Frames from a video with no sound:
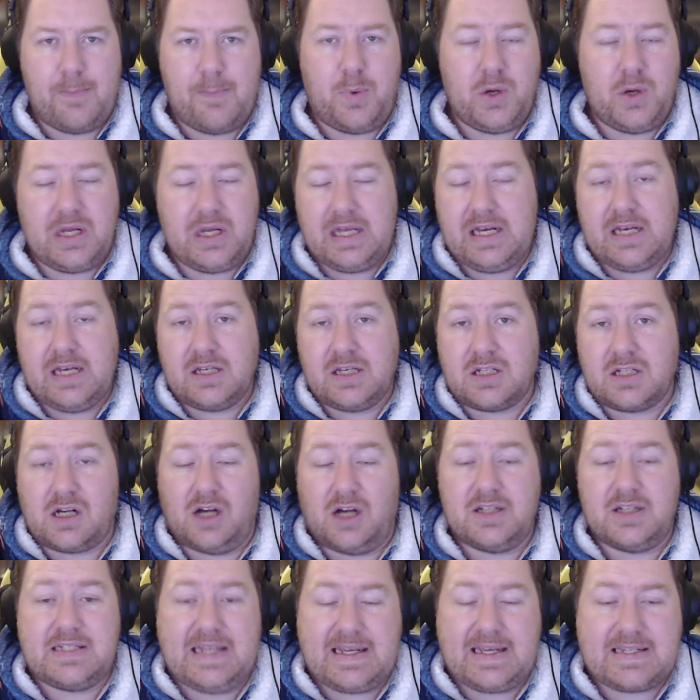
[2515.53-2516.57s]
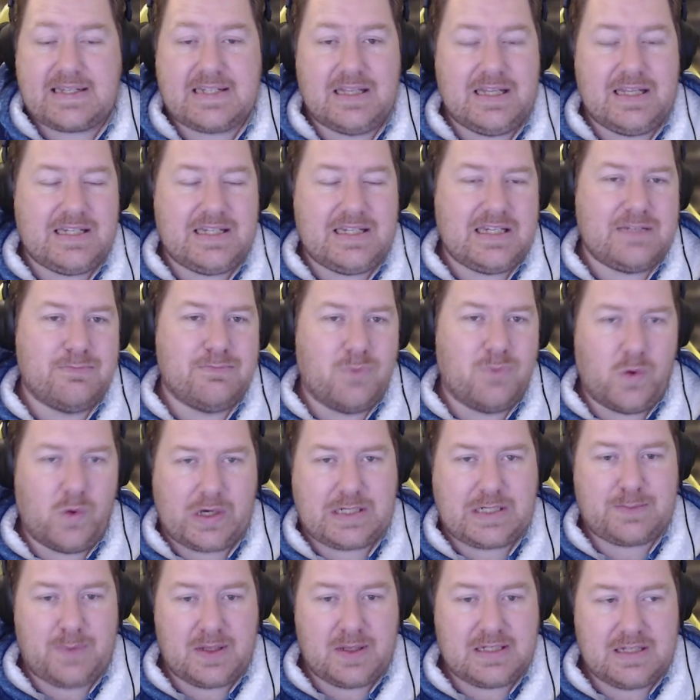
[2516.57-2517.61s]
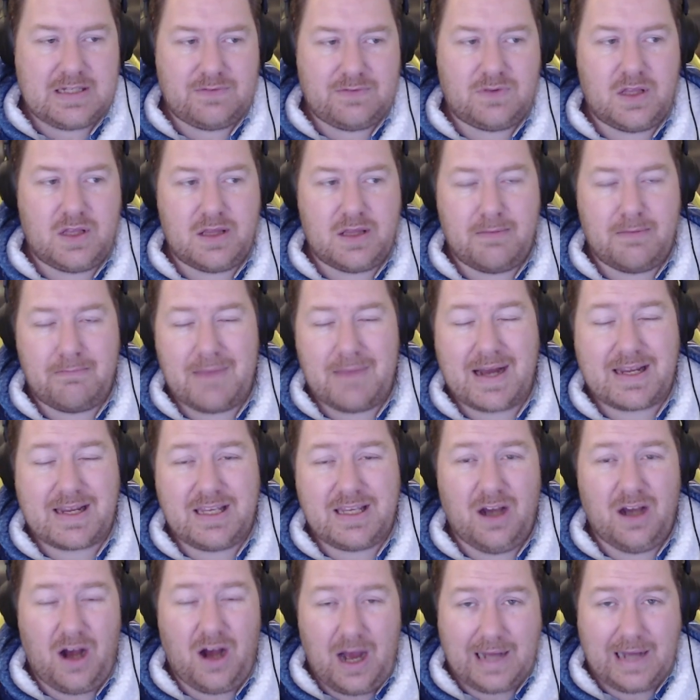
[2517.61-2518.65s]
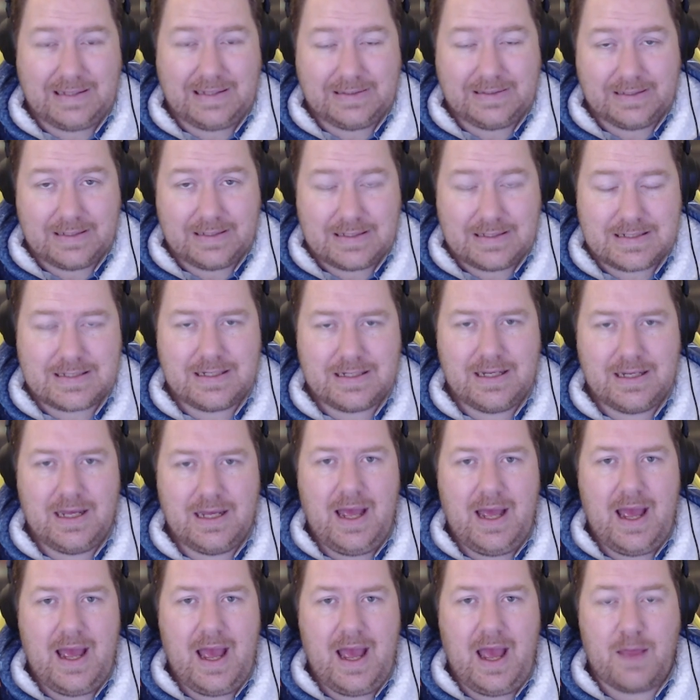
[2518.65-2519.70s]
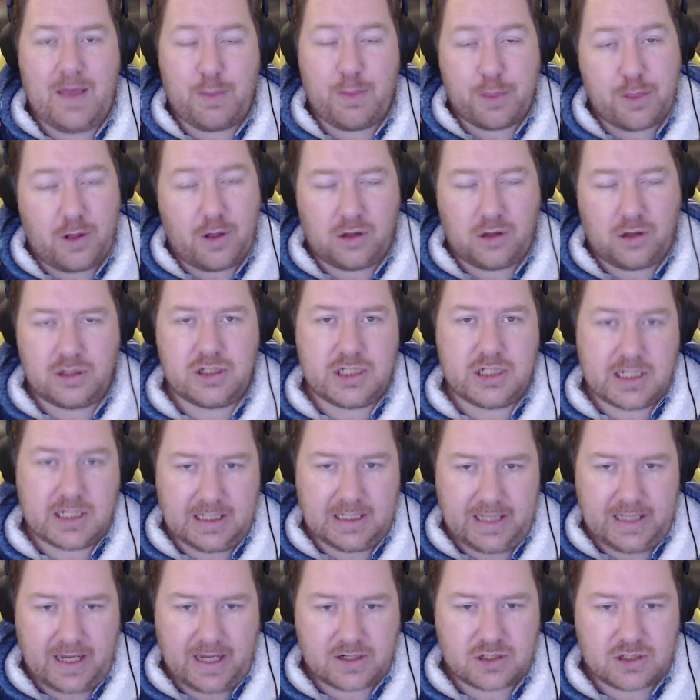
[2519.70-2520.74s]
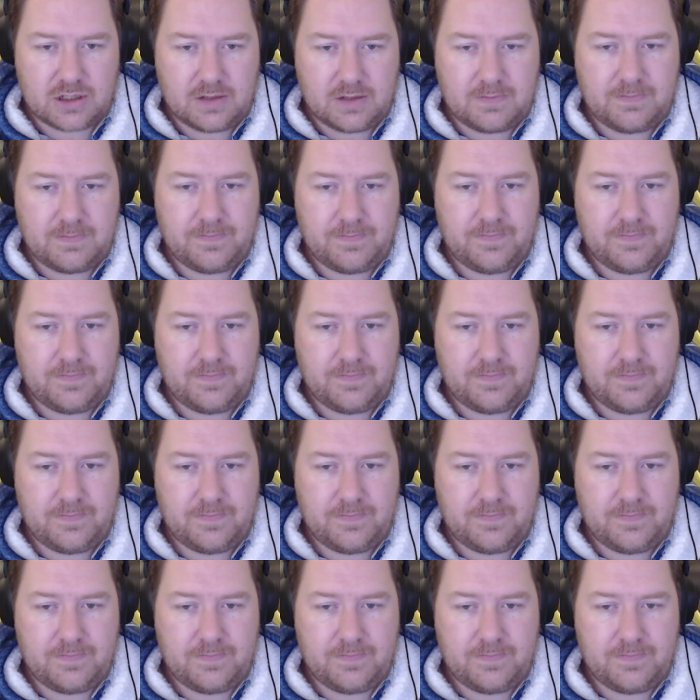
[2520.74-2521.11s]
Putting it into context, this is more expensive than the Monkey Island Anthology Collection.